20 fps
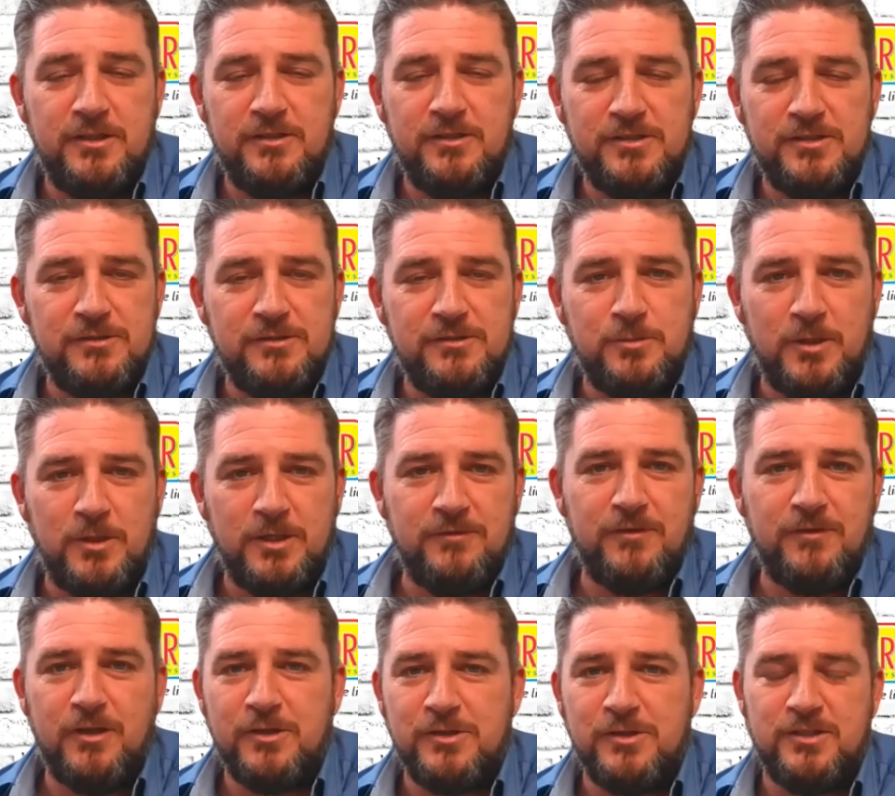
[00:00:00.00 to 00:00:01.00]
And this is one of
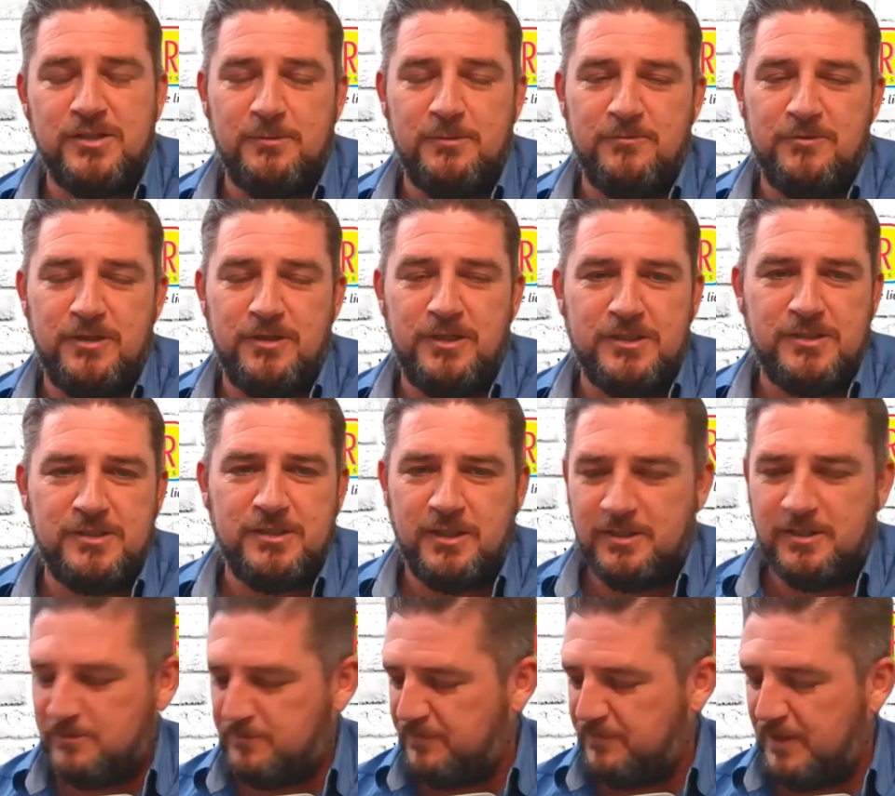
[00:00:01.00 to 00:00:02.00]
those. So I'm very
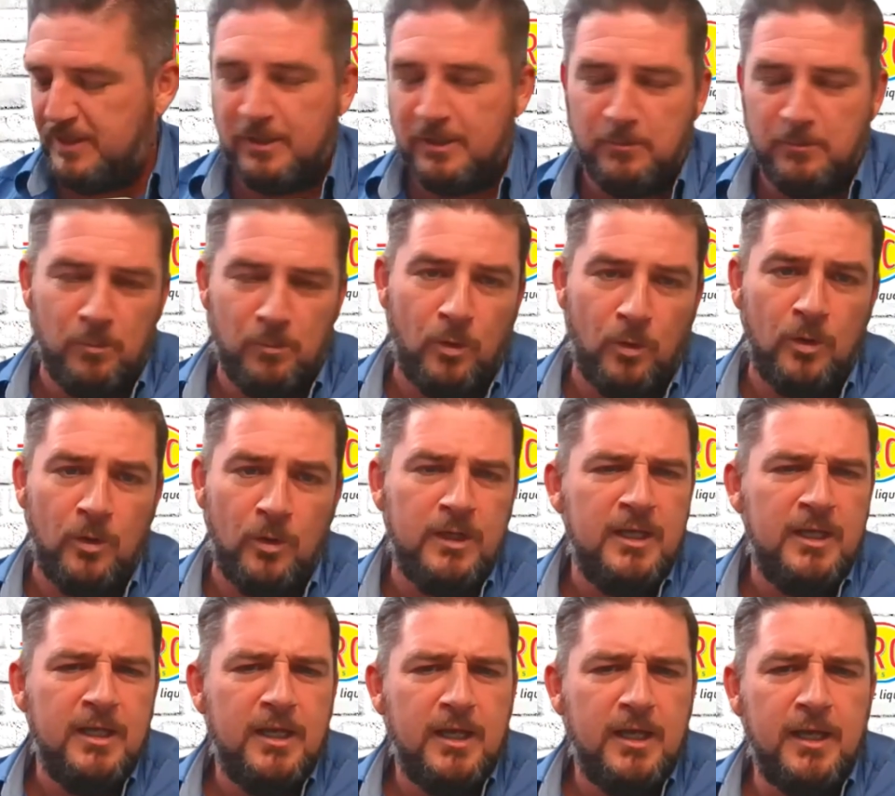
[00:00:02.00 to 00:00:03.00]
excited to find out more
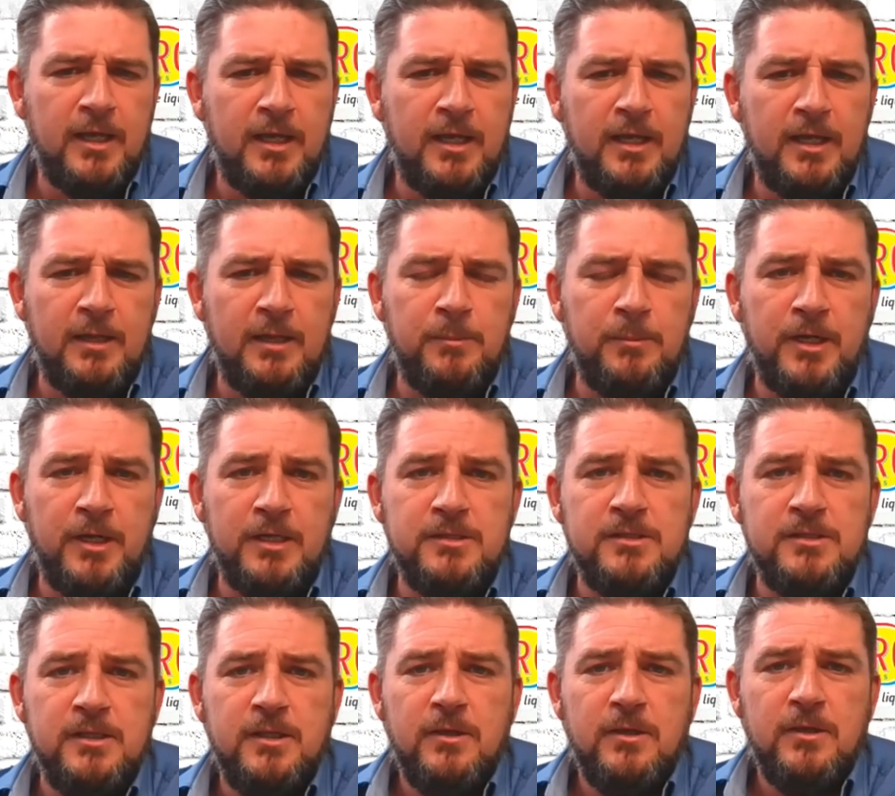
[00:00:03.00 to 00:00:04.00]
about
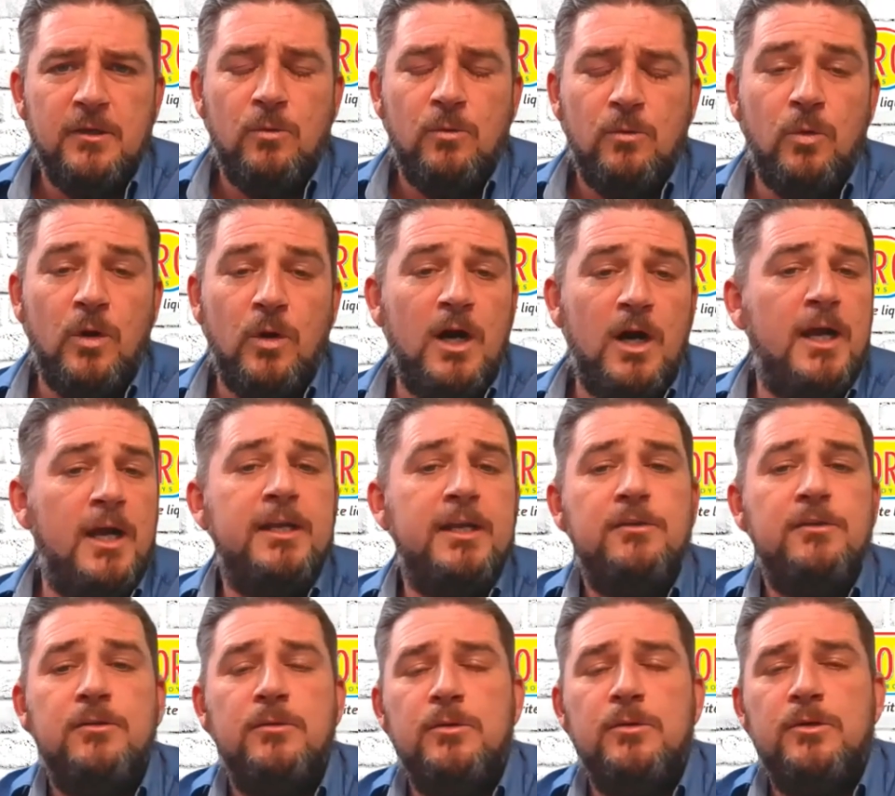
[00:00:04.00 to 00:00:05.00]
why
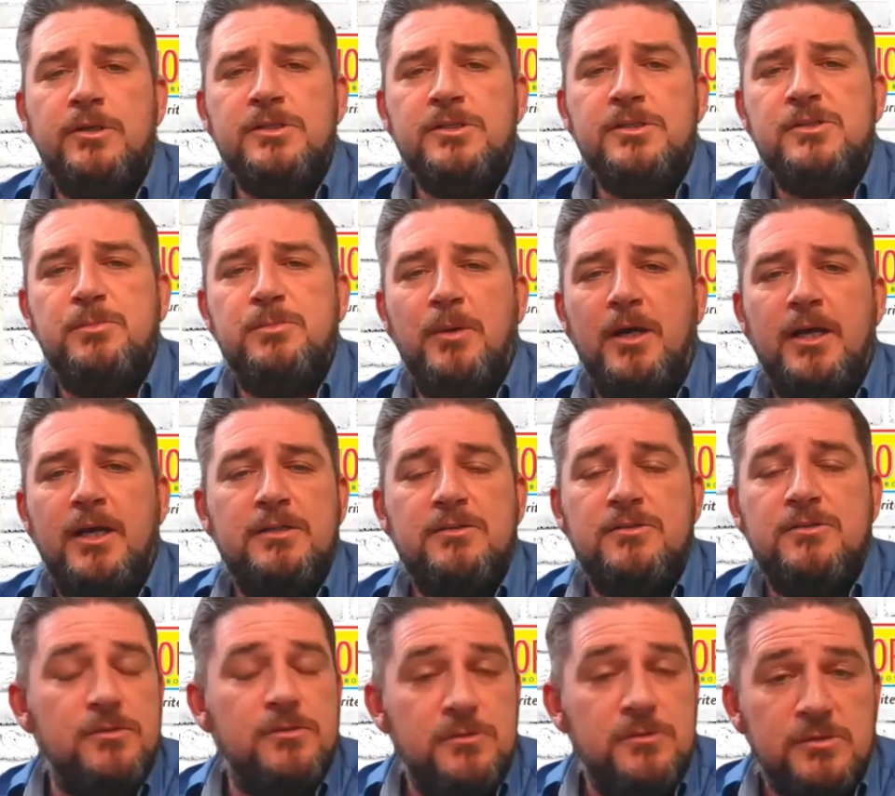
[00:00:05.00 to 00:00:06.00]
you were inspired
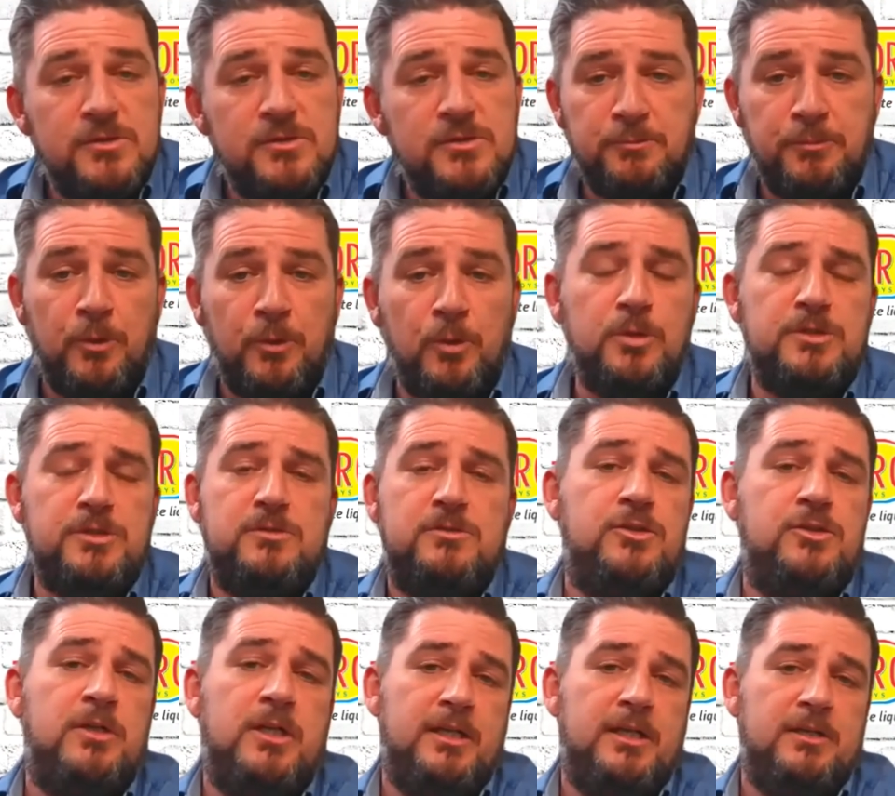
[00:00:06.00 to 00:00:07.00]
to support
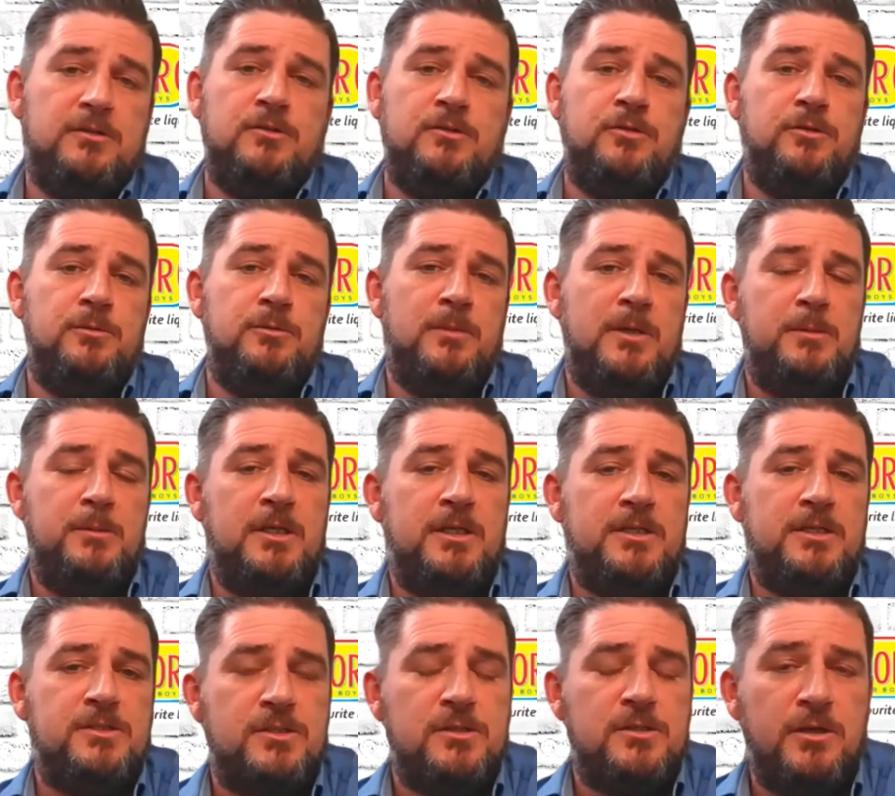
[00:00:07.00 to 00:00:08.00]
Juliet Crew. Maybe
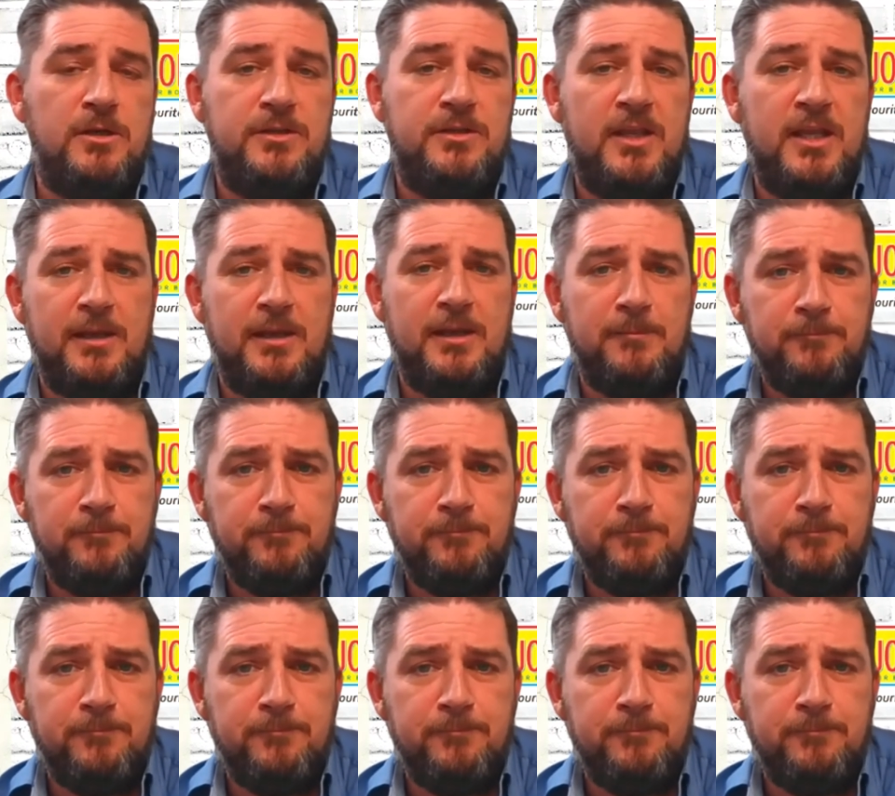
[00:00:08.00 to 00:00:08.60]
let's start there.